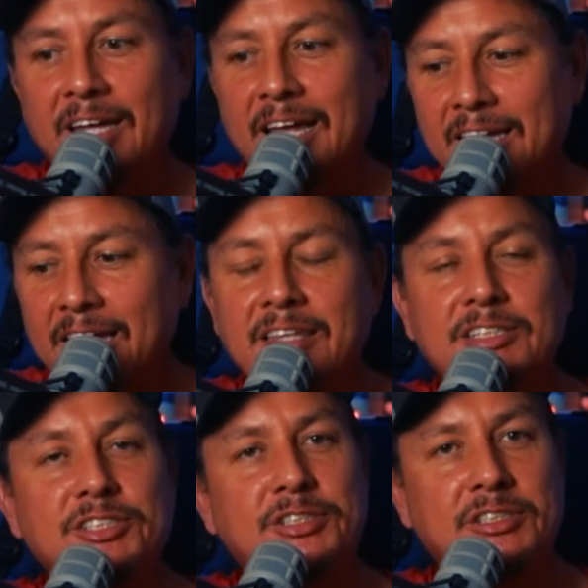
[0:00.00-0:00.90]
Again,
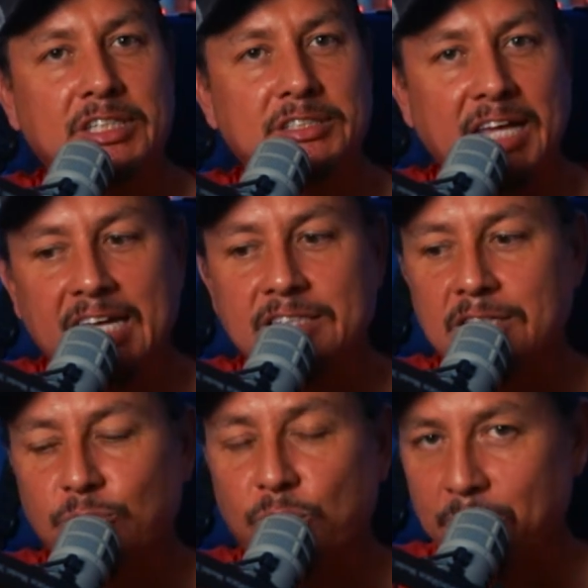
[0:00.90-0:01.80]
this is just a taste
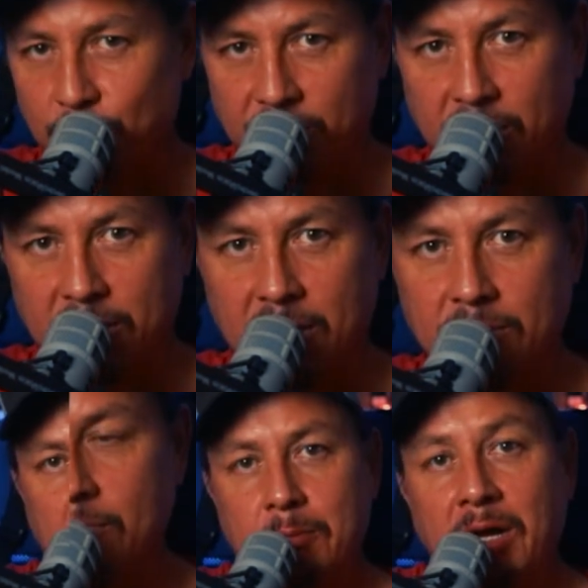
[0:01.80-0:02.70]
of what I'm working
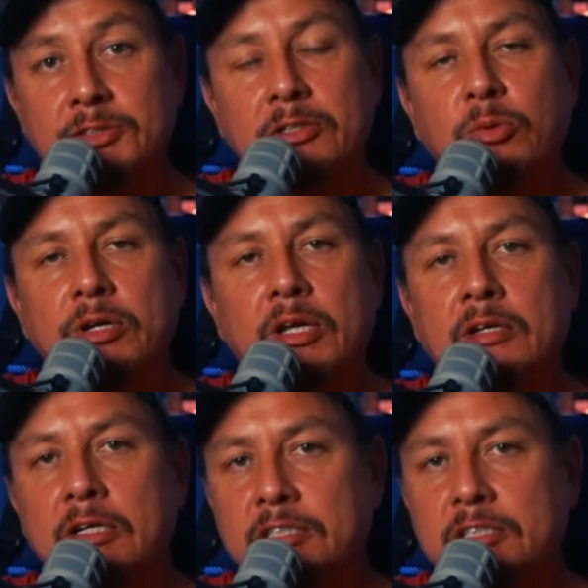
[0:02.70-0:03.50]
on. I'm also working on